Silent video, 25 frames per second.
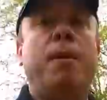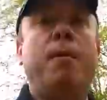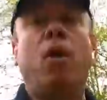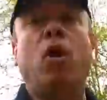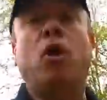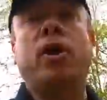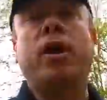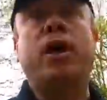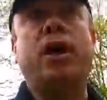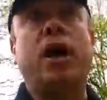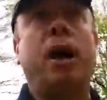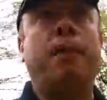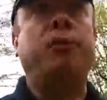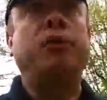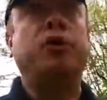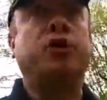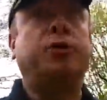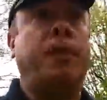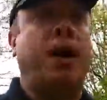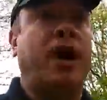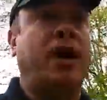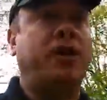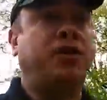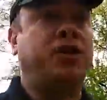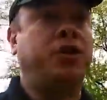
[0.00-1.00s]
mark a couple
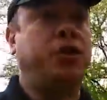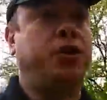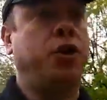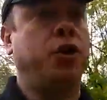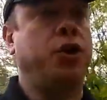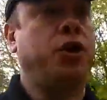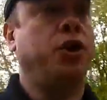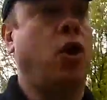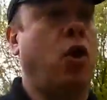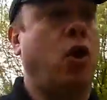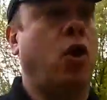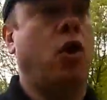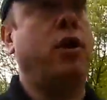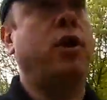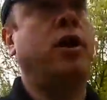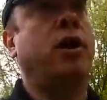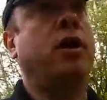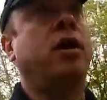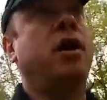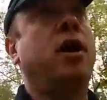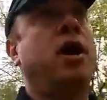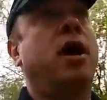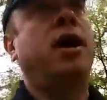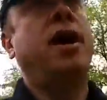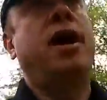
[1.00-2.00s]
spots in your yard.
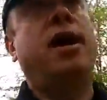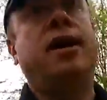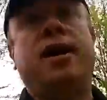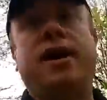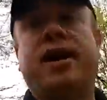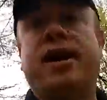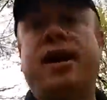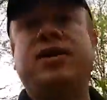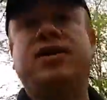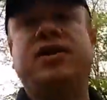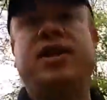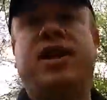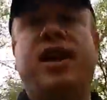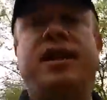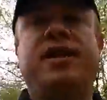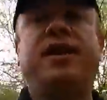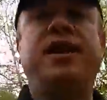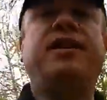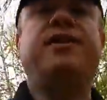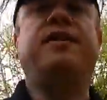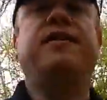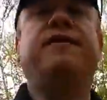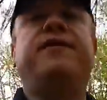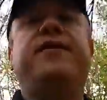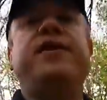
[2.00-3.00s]
And like I said, I
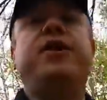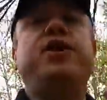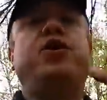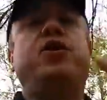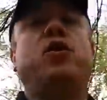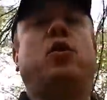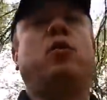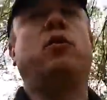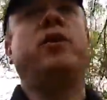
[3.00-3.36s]
think the visual